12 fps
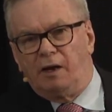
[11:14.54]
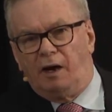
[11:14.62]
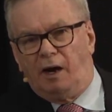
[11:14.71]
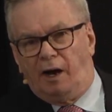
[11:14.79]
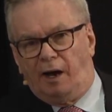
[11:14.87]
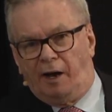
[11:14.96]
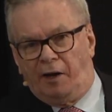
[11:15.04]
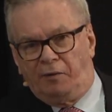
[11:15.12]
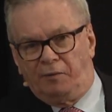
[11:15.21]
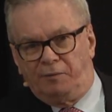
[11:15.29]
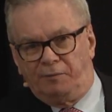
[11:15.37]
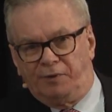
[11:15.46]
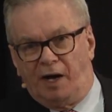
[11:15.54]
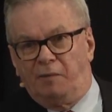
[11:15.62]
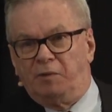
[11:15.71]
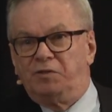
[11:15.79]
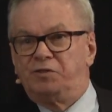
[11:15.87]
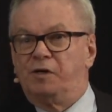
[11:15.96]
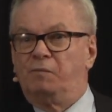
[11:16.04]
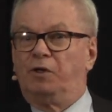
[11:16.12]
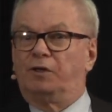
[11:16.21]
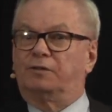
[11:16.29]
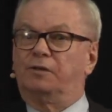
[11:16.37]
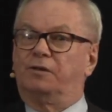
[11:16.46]
And Diamond Jim
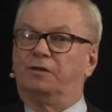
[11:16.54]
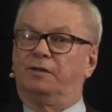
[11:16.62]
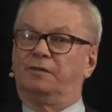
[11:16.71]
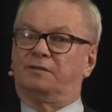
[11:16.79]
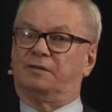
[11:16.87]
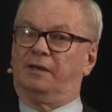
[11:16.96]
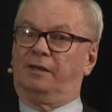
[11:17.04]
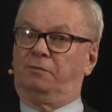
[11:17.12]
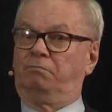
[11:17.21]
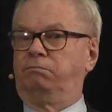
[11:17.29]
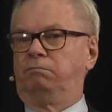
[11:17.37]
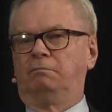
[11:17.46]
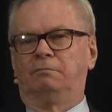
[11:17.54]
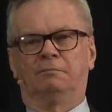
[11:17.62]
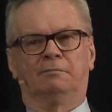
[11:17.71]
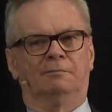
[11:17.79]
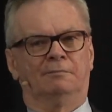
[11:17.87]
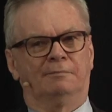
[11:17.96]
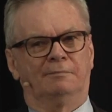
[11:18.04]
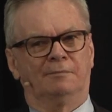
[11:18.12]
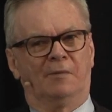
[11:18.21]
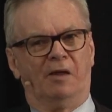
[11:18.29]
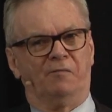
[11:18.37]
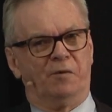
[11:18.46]
looked at her and said,
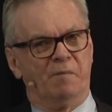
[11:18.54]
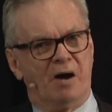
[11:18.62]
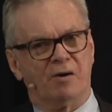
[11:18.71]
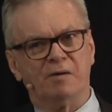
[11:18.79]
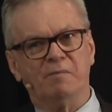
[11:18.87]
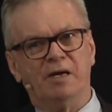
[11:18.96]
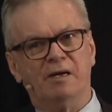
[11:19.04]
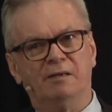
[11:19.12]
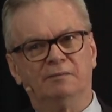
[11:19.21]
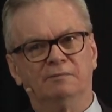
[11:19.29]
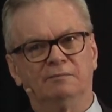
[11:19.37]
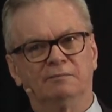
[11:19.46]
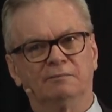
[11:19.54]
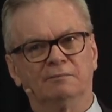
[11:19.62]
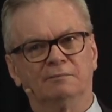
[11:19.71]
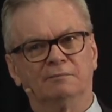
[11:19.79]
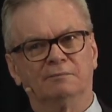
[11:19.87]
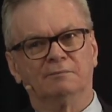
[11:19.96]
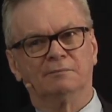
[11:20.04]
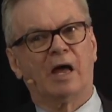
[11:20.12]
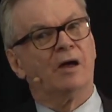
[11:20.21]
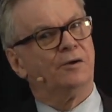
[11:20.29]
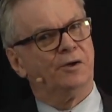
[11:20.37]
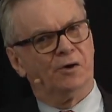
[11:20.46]
if you marry me,
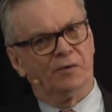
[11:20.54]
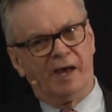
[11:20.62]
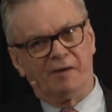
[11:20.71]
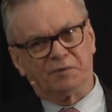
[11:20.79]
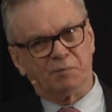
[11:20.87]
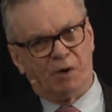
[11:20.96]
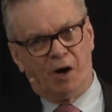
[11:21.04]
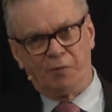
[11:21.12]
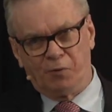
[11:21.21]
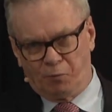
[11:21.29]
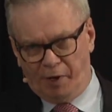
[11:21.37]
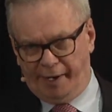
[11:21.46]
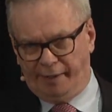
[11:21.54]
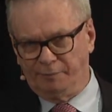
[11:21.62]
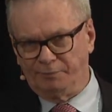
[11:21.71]
you don't have to pawn the ring.